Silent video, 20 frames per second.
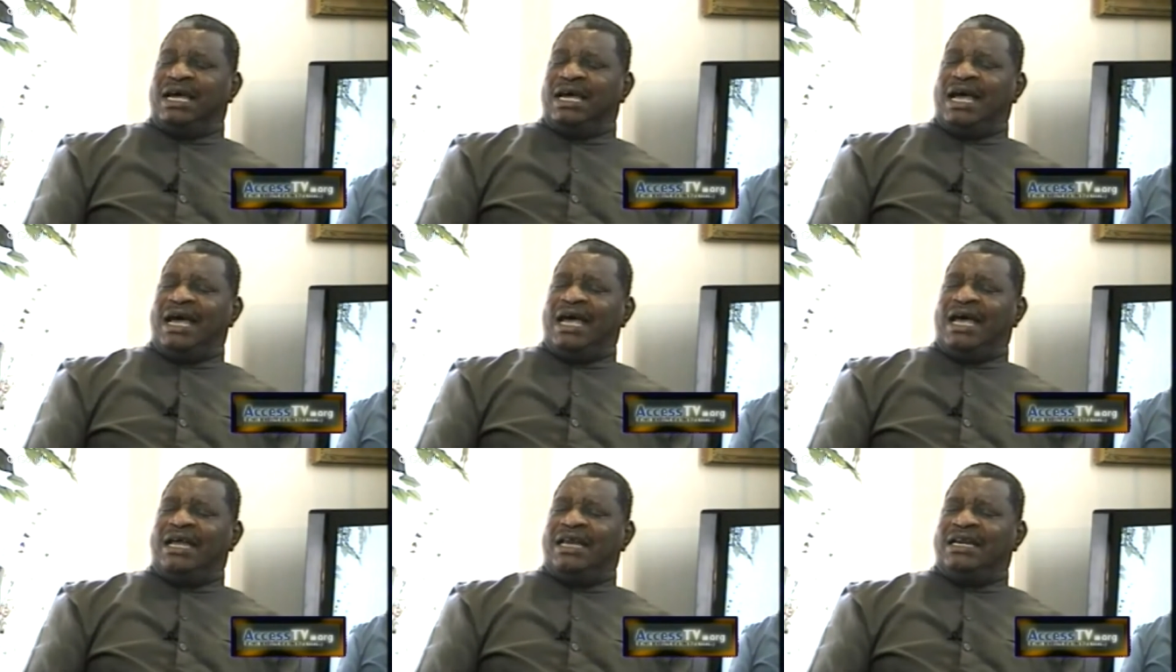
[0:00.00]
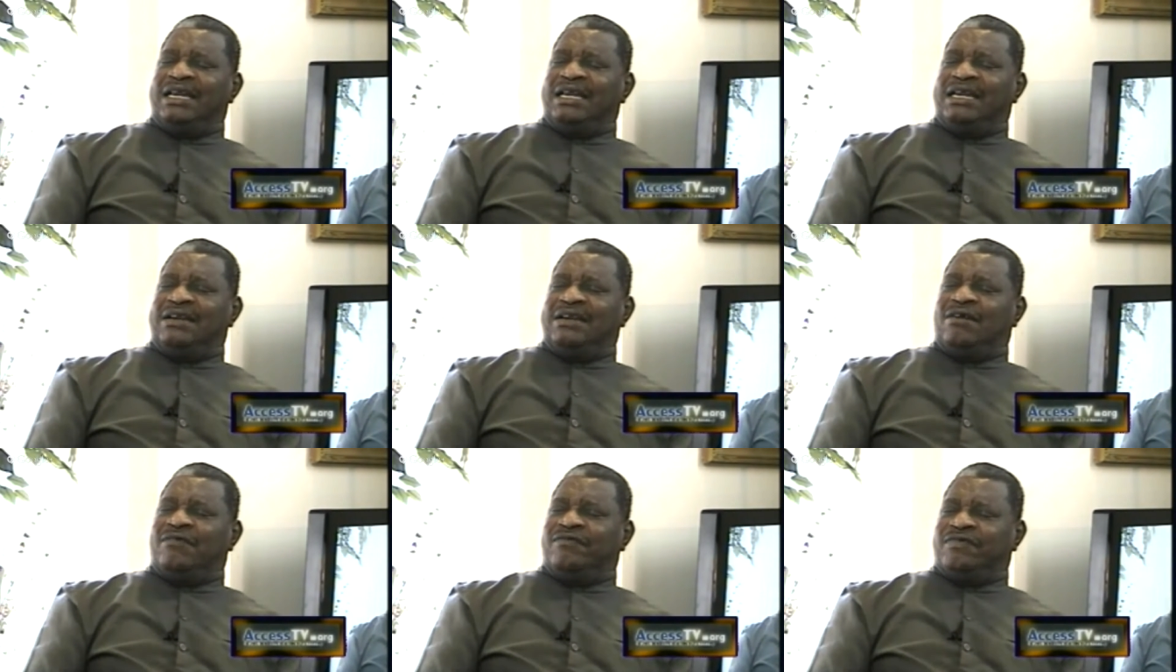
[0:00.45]
and, uh,
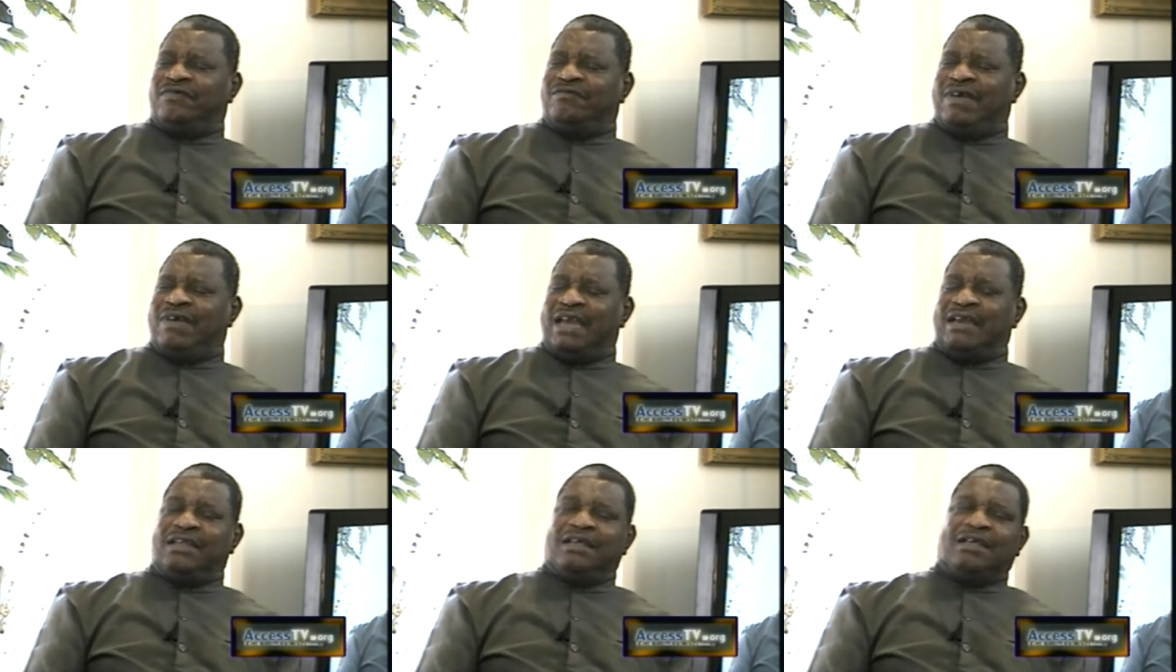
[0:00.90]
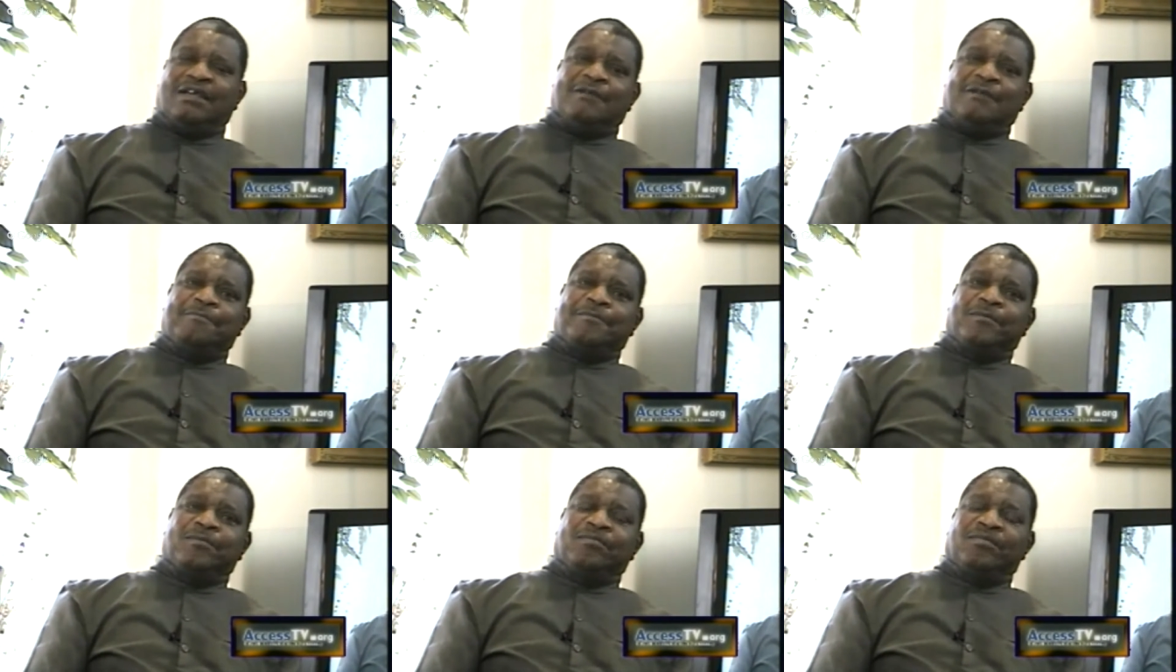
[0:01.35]
and of the
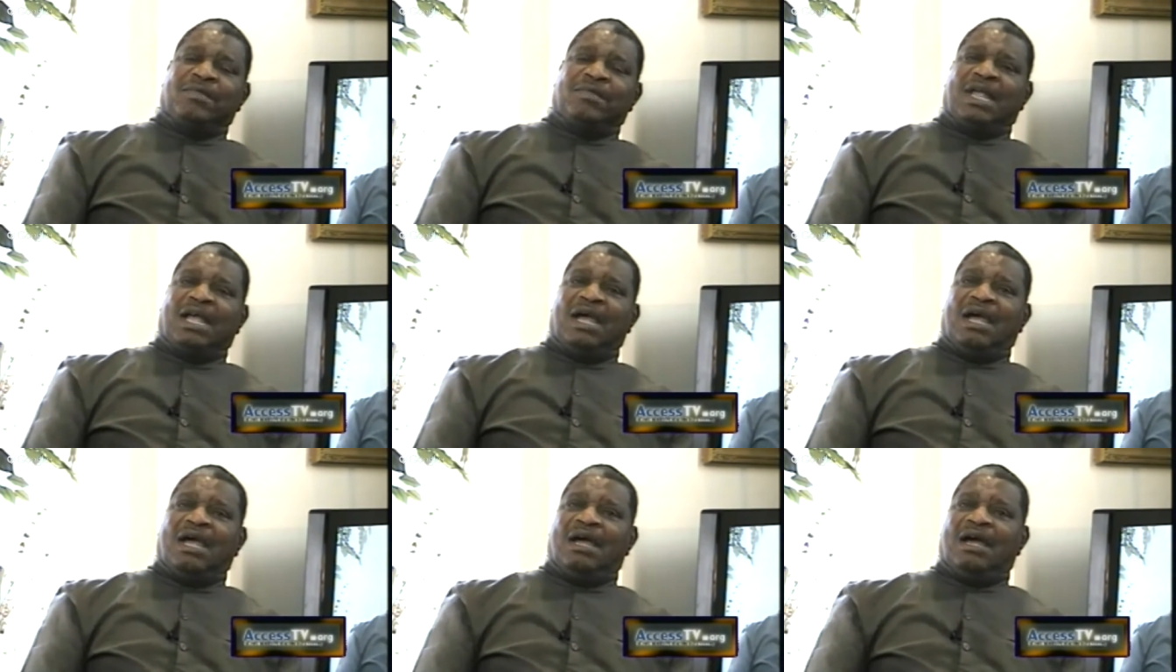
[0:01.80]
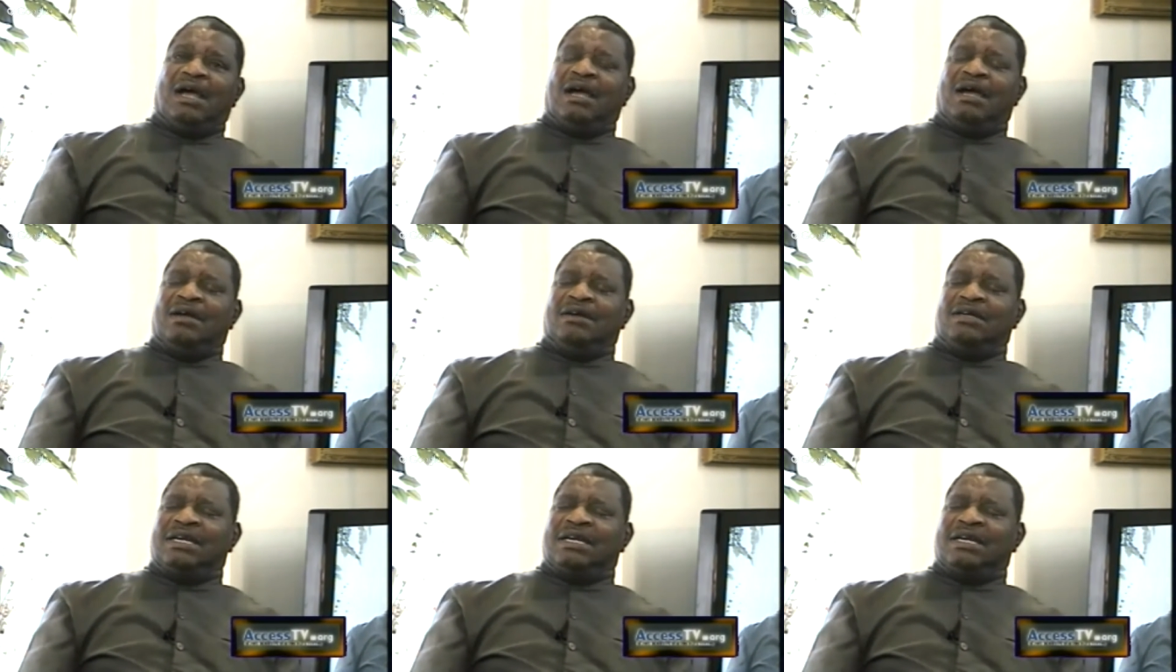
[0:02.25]
Vatican. Uh,